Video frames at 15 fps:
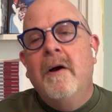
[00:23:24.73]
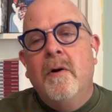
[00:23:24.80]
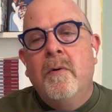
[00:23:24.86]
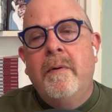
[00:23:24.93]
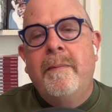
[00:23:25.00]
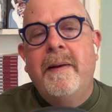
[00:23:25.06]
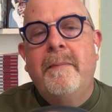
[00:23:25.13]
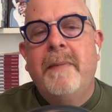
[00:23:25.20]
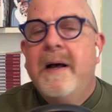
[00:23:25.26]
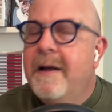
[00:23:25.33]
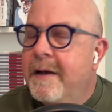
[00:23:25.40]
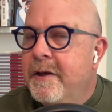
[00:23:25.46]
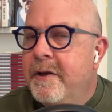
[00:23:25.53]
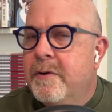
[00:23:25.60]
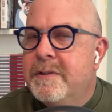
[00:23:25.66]
remember
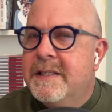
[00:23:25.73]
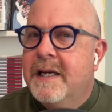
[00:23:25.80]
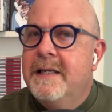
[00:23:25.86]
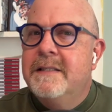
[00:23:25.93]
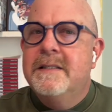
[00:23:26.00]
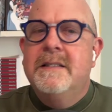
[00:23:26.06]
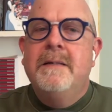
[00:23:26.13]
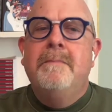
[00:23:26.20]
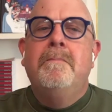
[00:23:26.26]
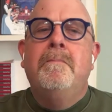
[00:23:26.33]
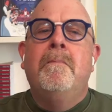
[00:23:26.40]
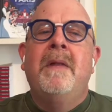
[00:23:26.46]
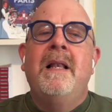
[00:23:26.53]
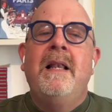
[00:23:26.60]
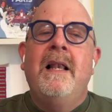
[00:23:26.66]
you're tasting
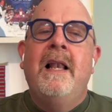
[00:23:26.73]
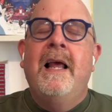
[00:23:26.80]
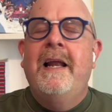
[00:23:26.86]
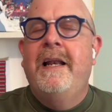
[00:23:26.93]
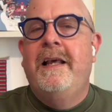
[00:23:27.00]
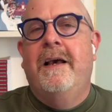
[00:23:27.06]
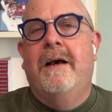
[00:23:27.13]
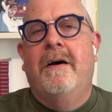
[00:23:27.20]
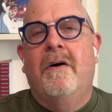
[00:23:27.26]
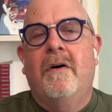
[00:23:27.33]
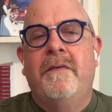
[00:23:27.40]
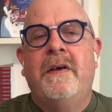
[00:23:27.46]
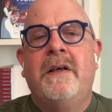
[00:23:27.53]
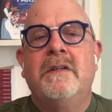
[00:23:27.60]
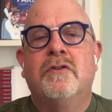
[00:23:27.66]
millennia
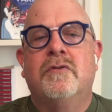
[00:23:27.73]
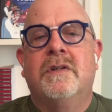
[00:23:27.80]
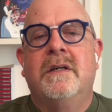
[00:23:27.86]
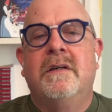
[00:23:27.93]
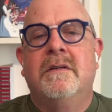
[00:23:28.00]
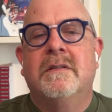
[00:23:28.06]
of history,